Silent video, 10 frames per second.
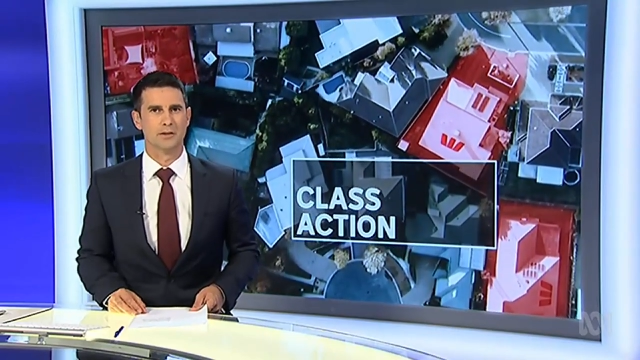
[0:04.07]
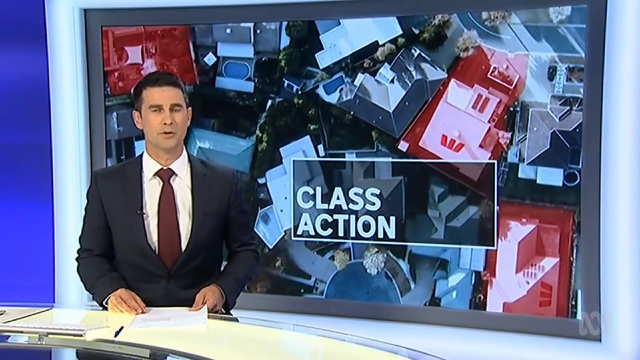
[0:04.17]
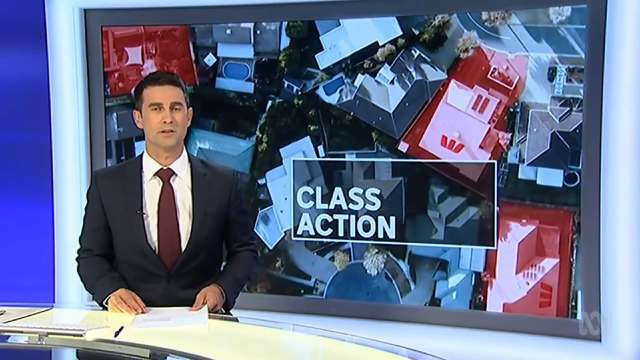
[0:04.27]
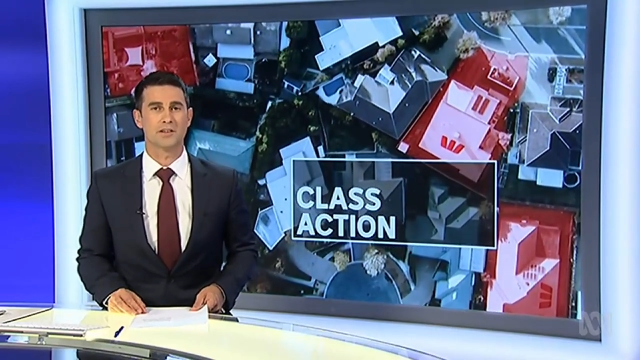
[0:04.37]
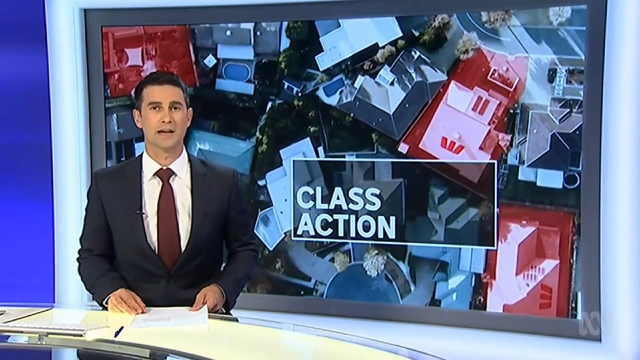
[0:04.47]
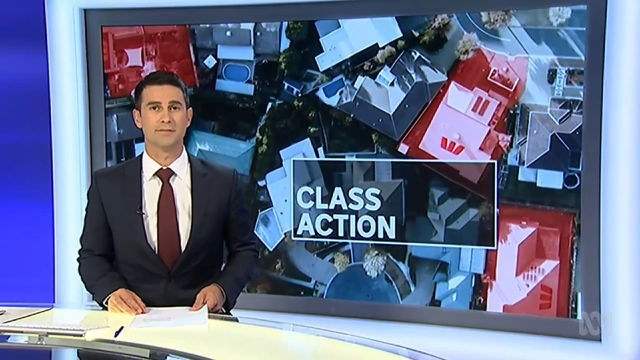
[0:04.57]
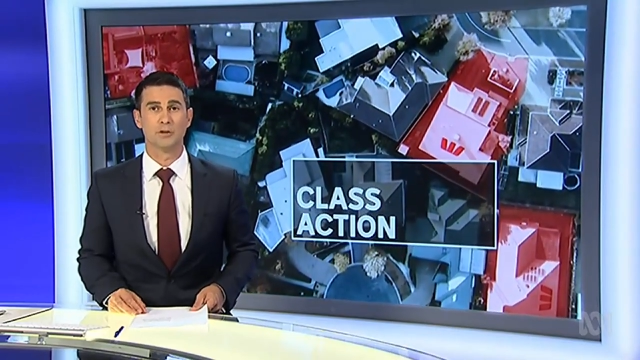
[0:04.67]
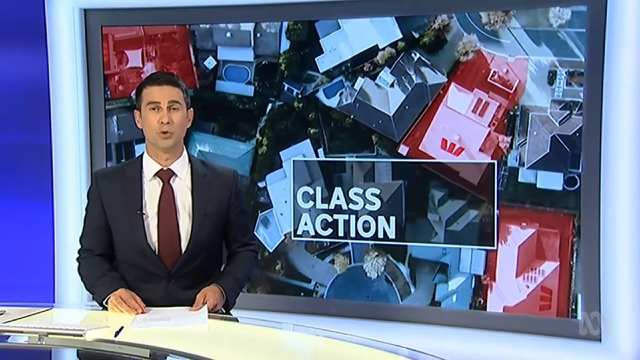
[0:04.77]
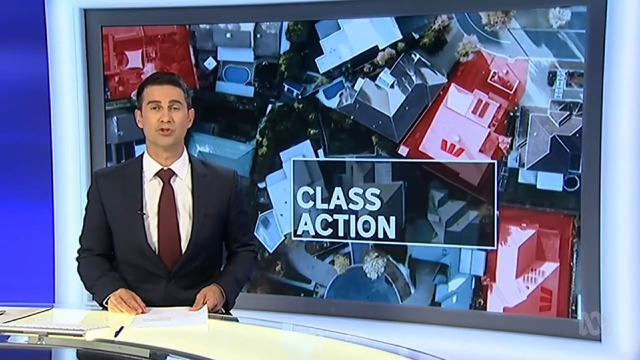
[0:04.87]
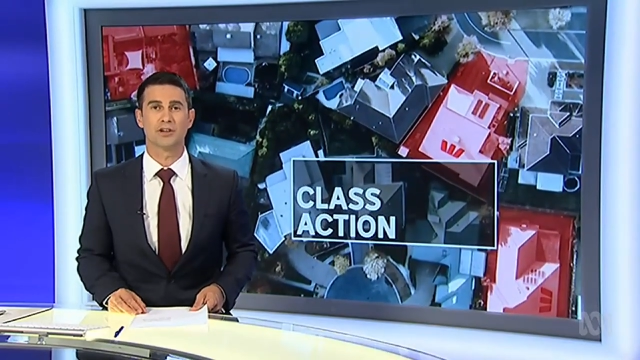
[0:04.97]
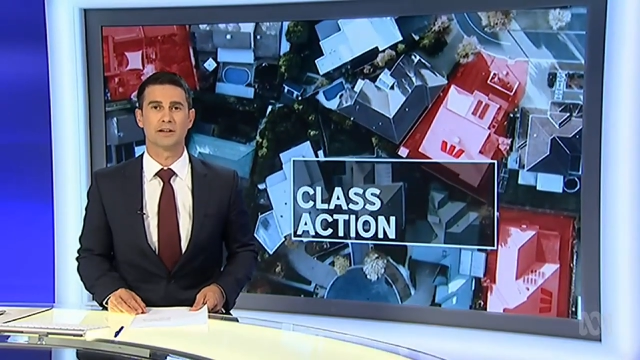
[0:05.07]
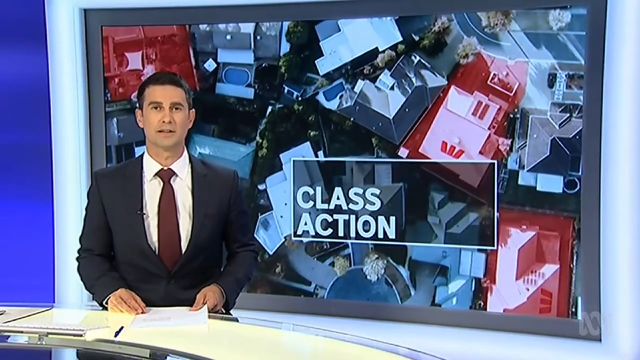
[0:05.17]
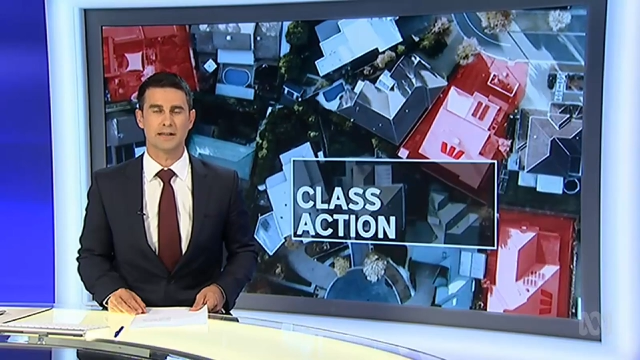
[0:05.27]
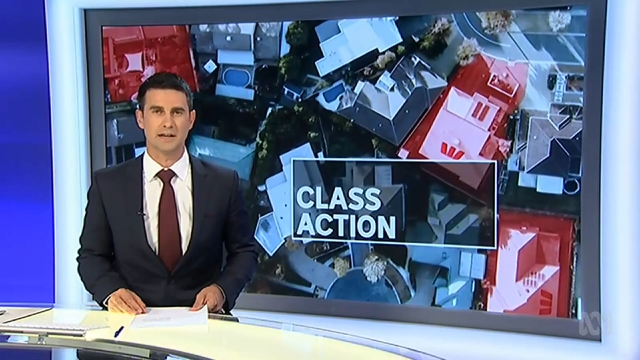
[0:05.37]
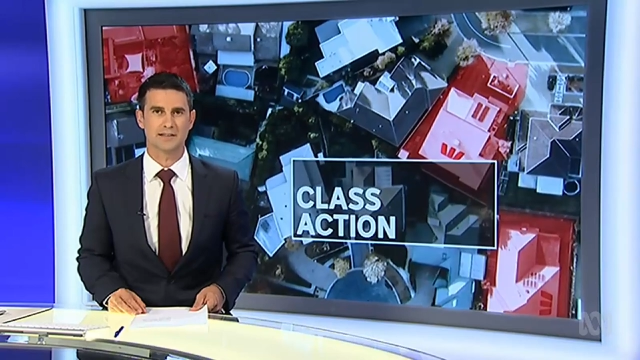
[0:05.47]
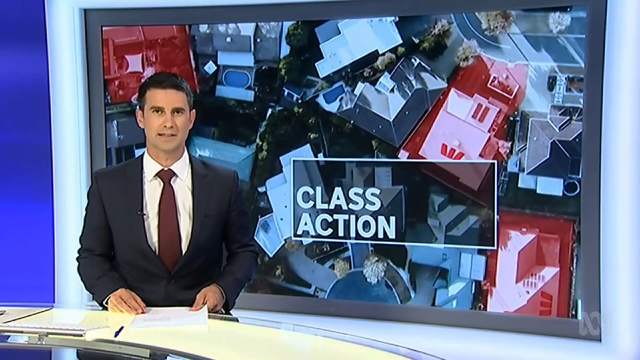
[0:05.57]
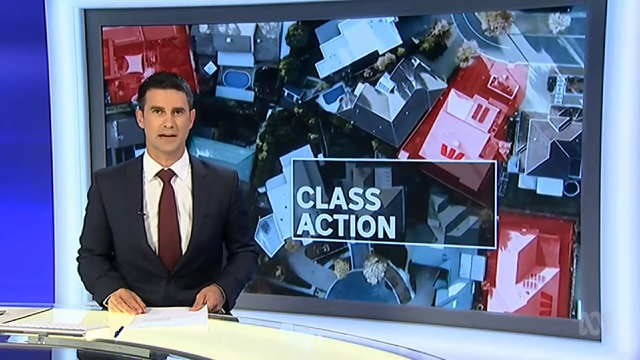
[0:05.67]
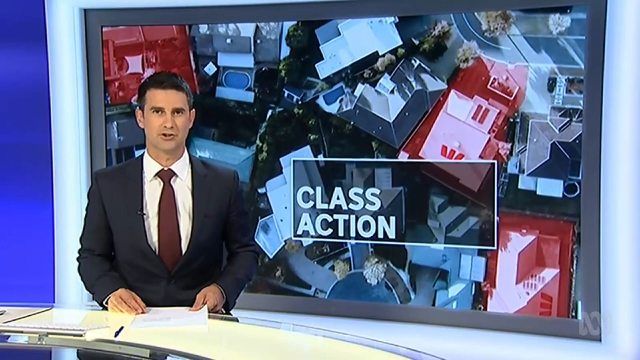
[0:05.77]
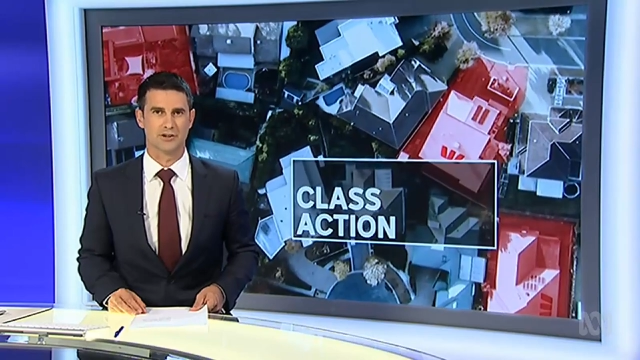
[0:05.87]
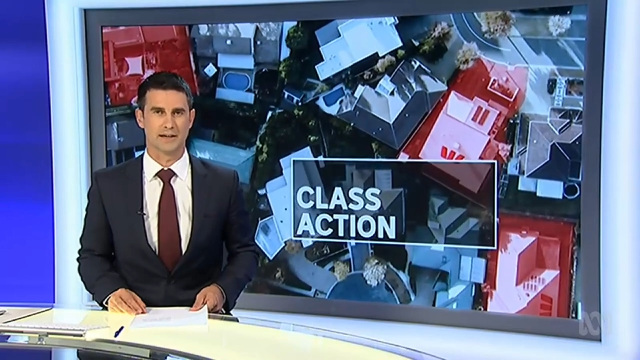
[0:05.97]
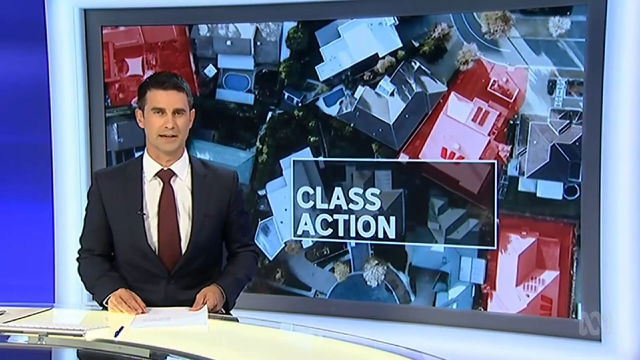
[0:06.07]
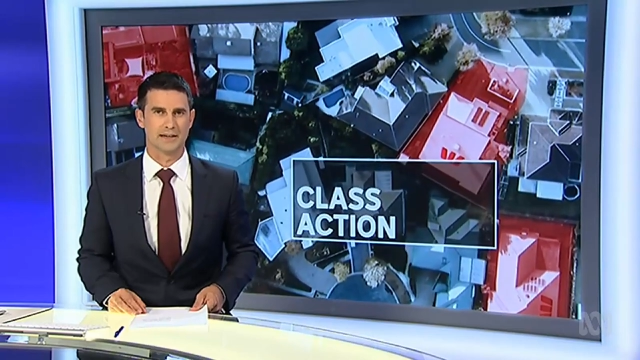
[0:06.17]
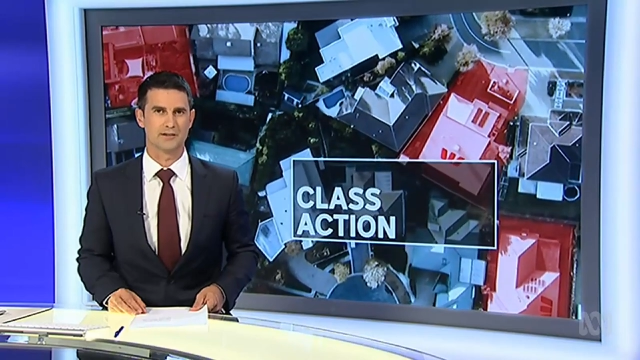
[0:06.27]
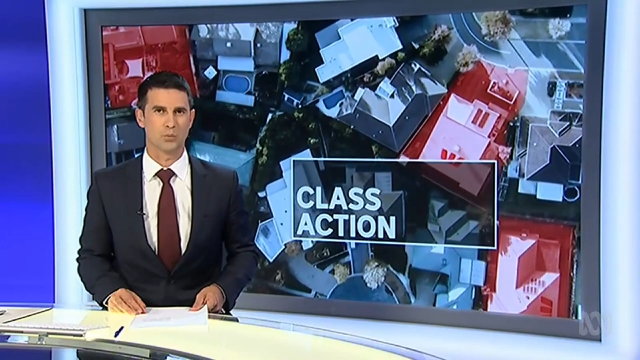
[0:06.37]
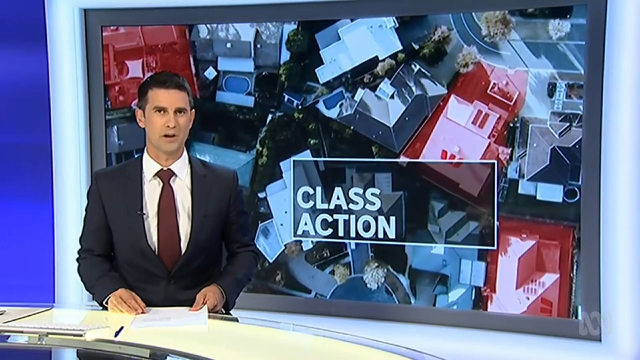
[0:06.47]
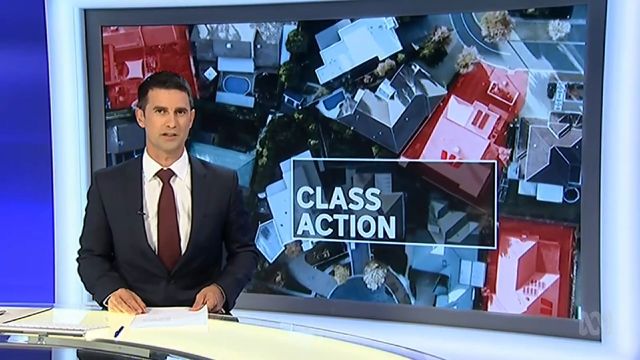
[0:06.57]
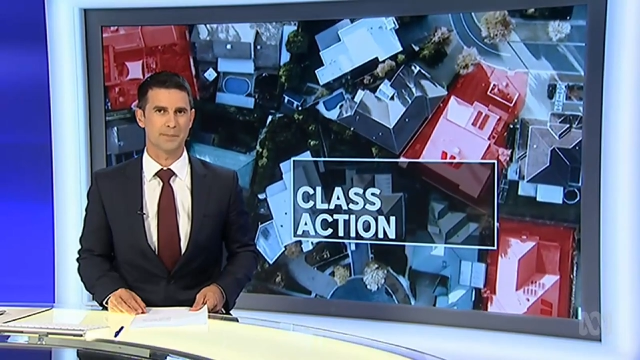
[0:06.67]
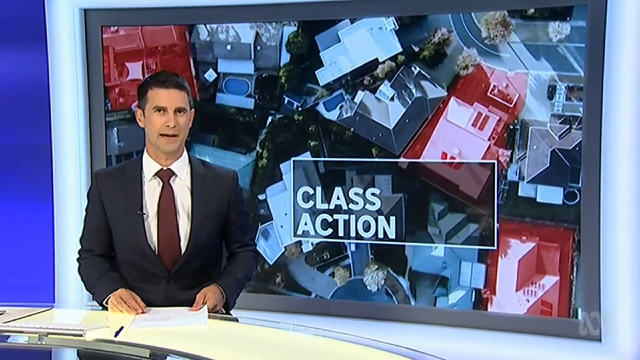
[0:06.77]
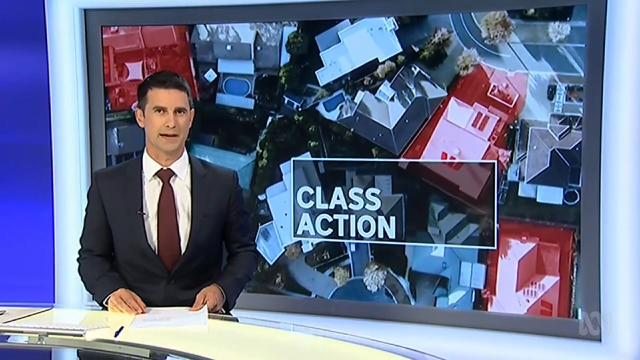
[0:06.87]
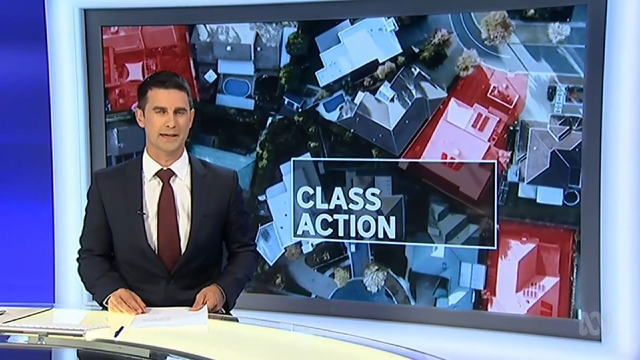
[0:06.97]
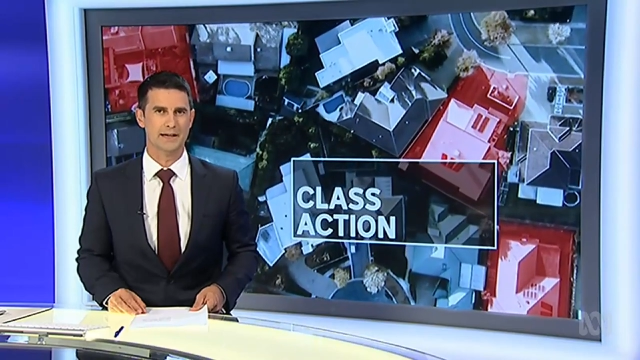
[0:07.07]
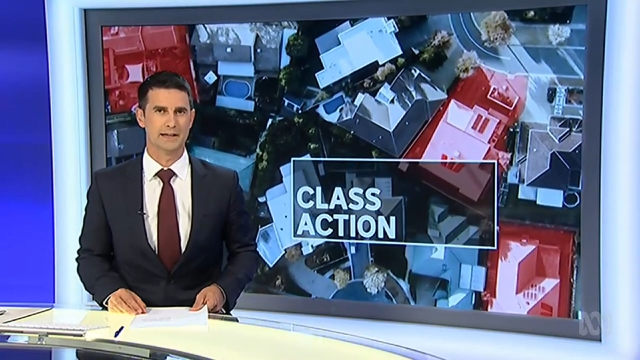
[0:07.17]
Lawyers have launched a class action against Westpac,